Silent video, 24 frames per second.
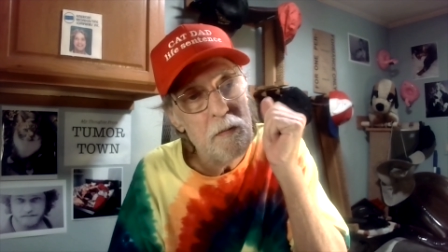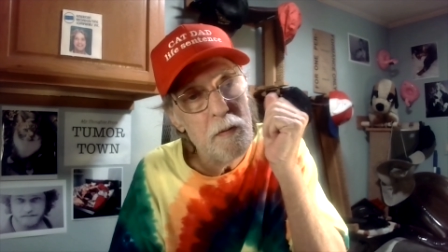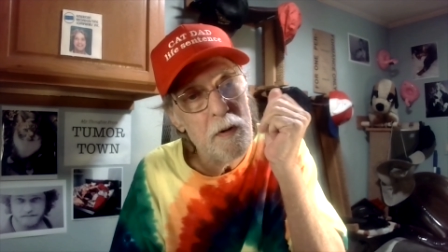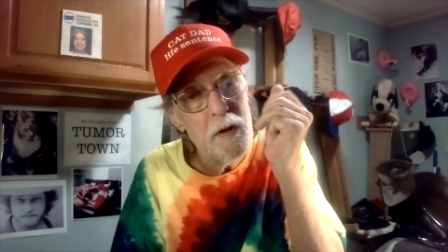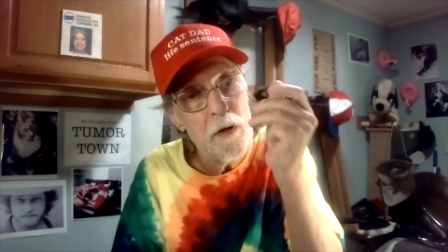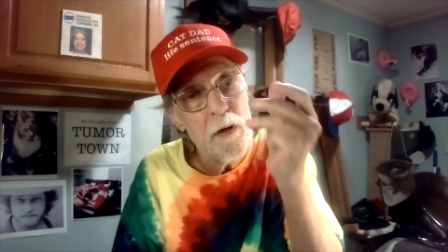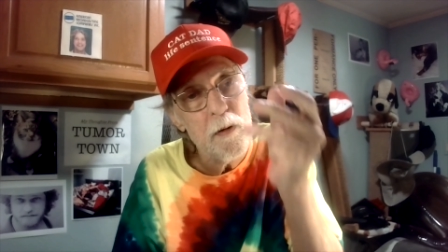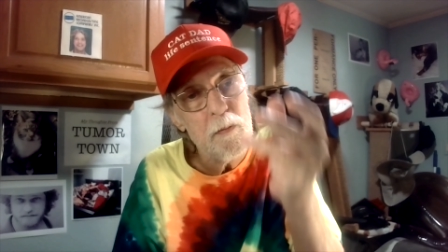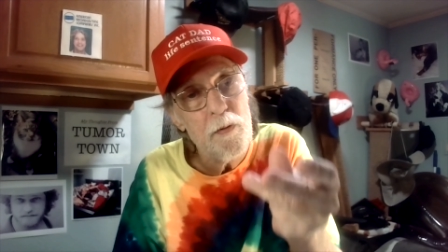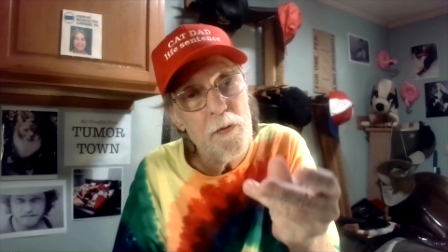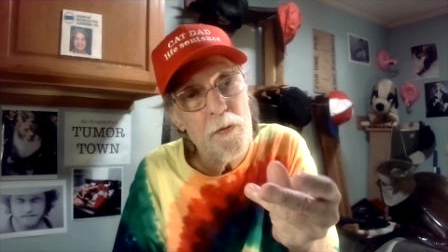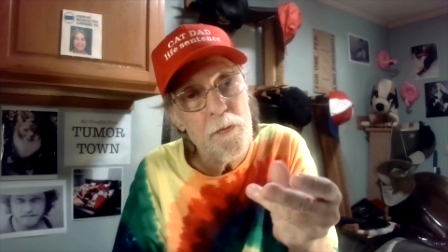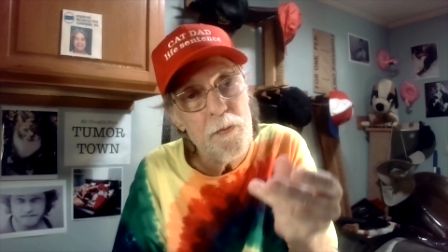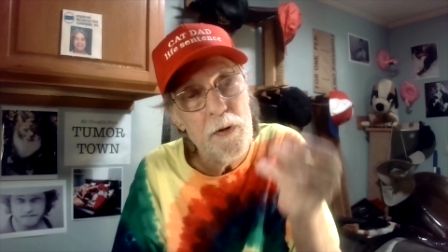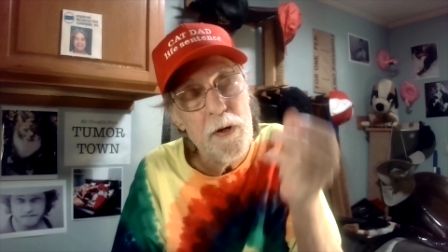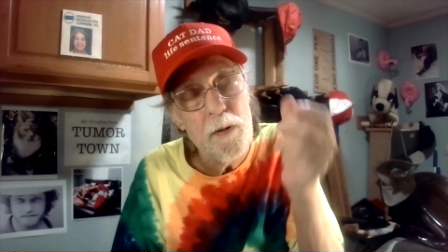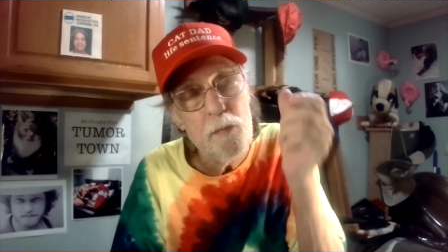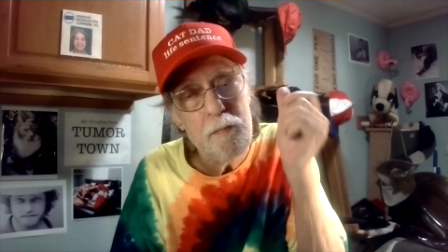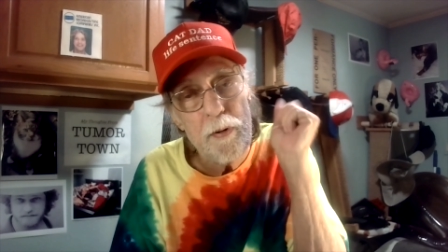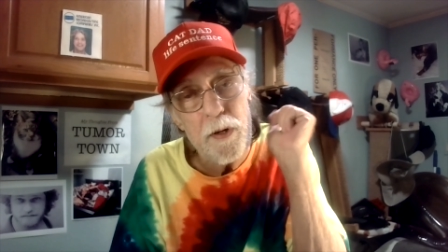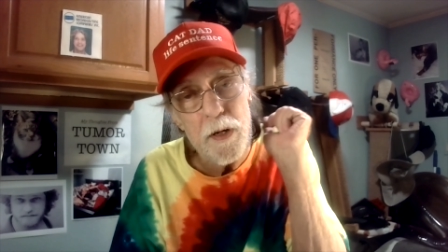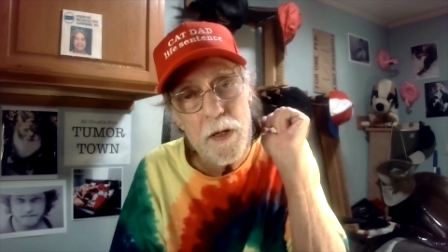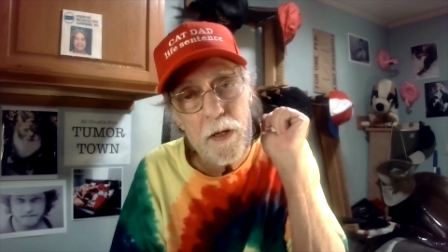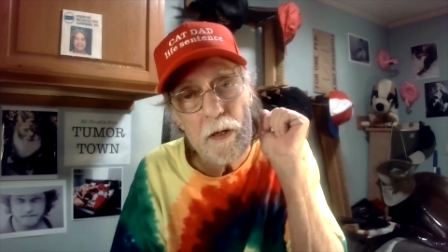be our number three
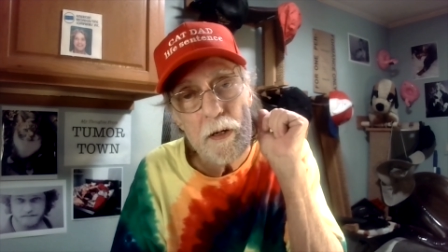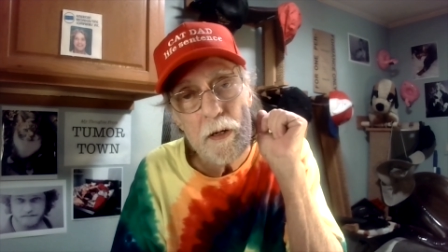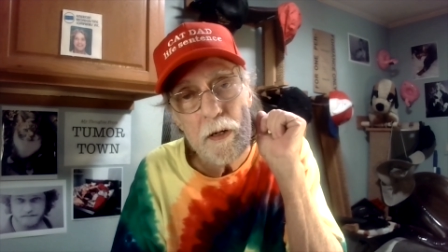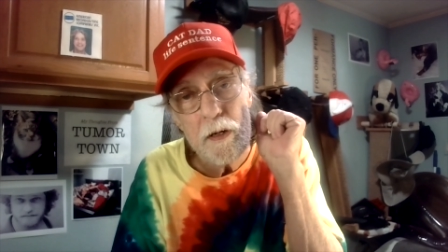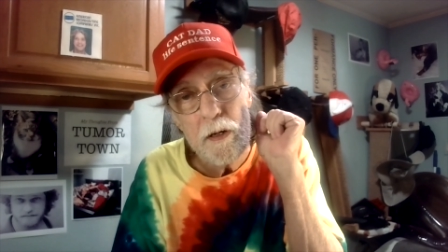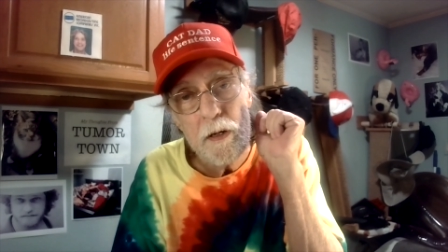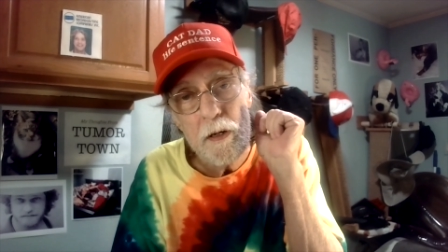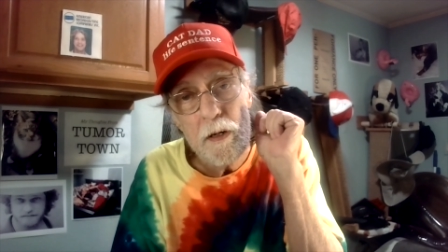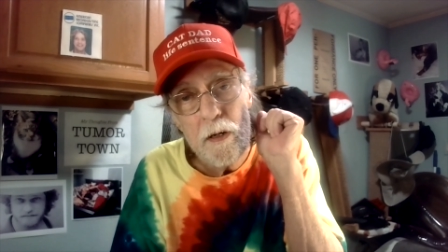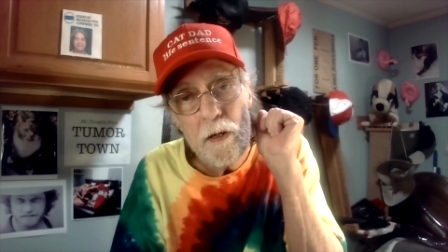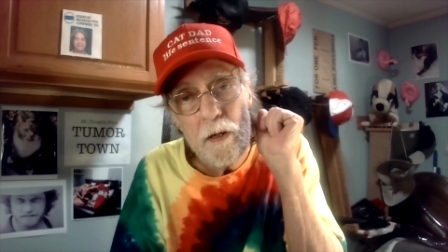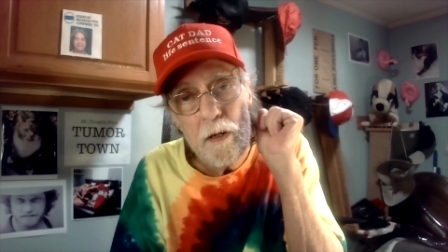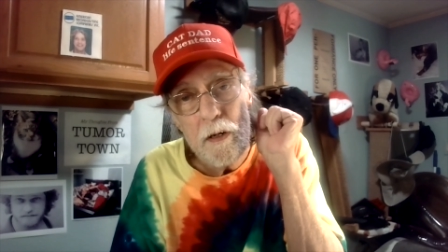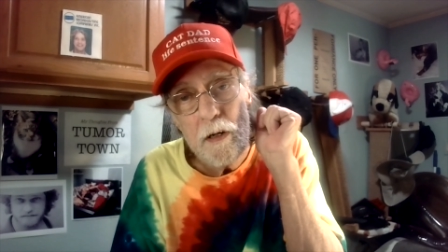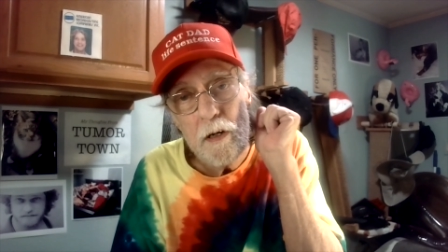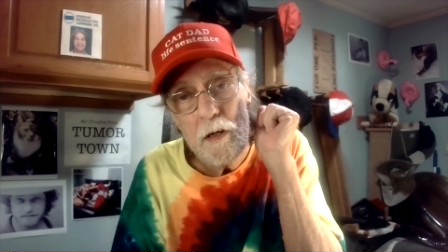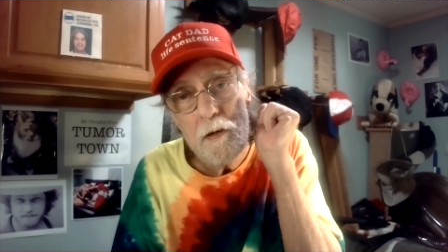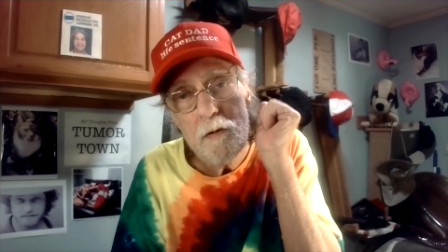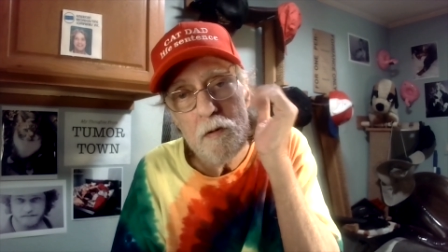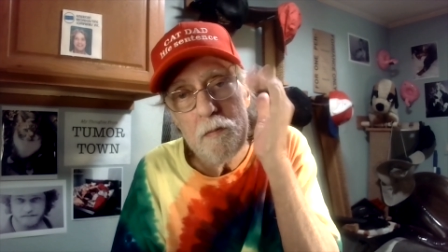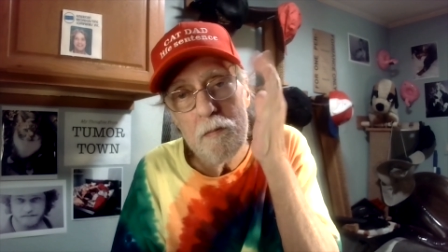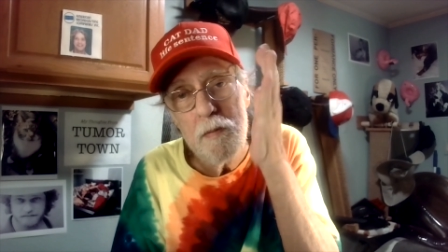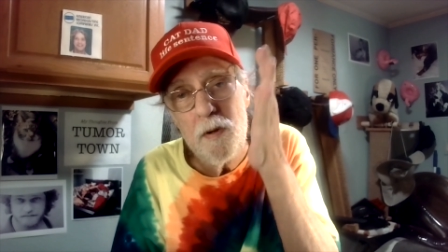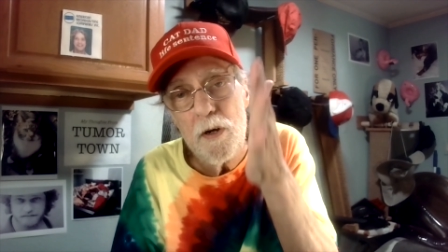pick,
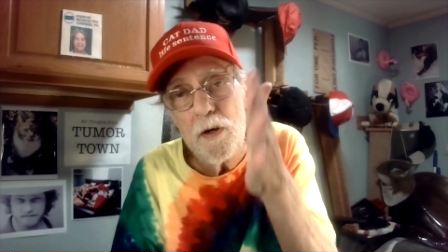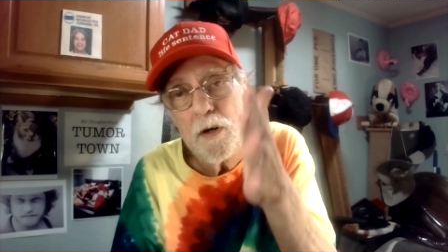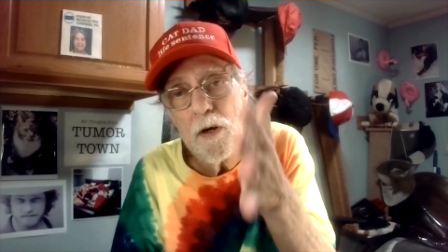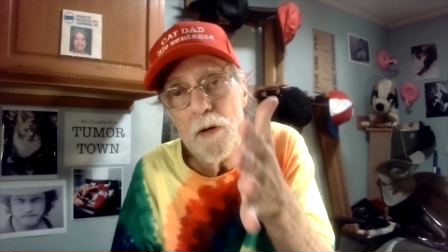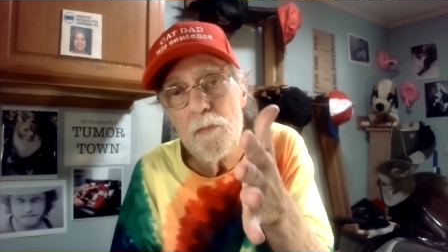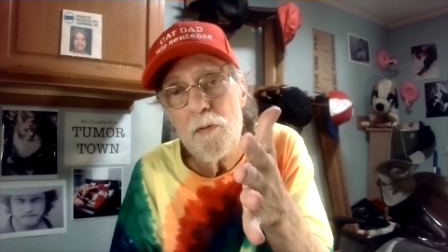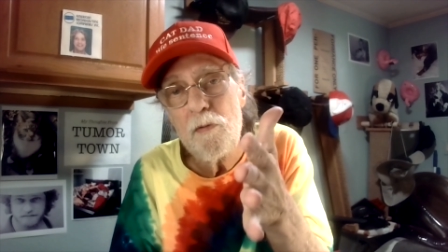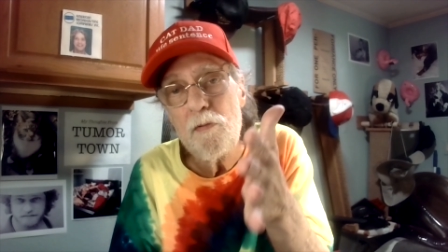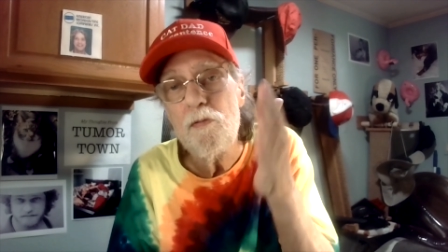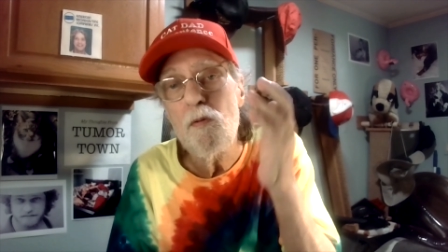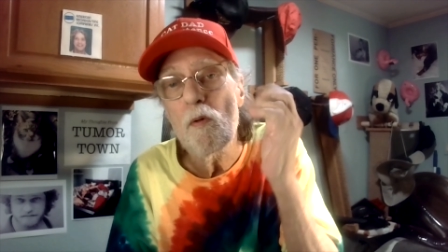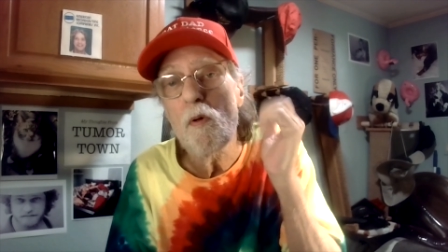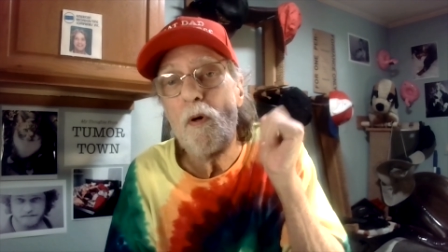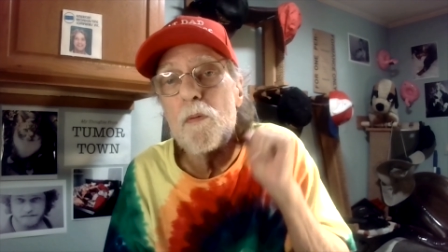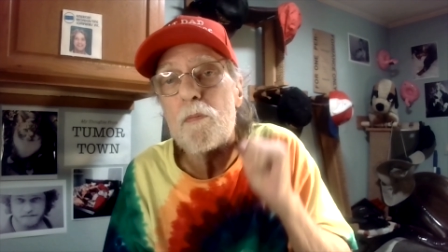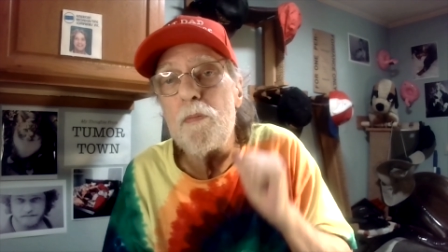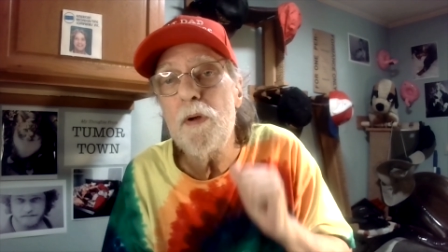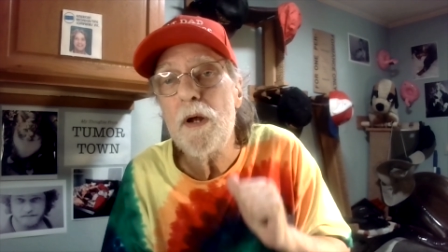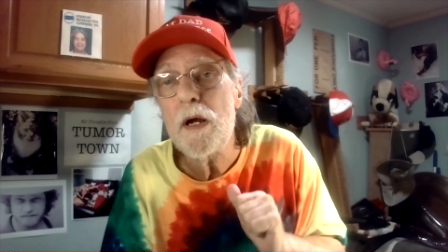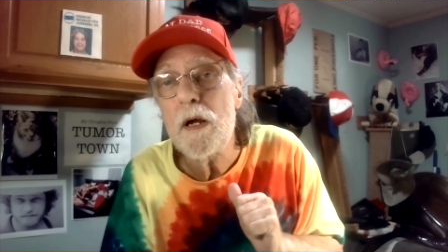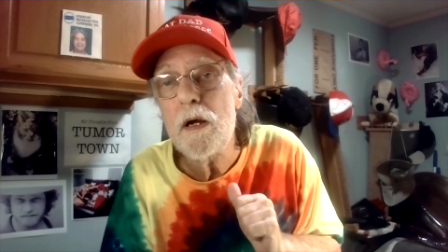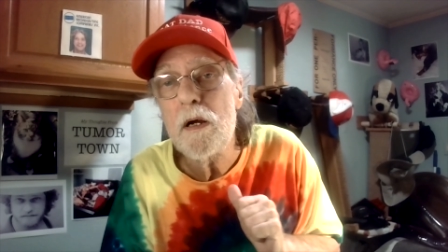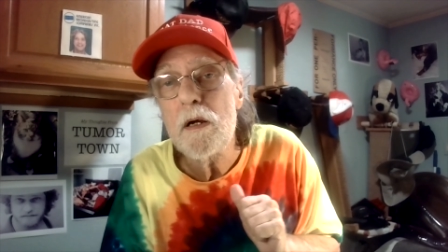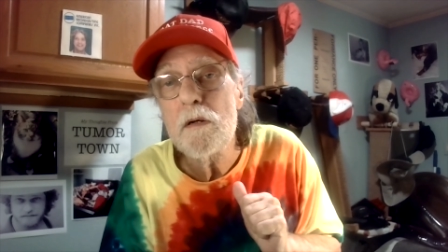who would be our number four
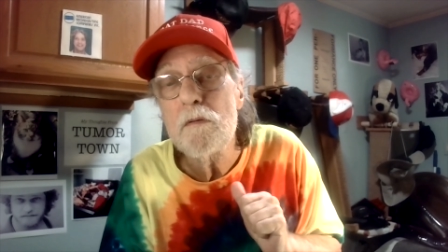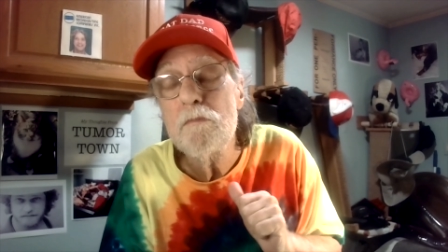pick.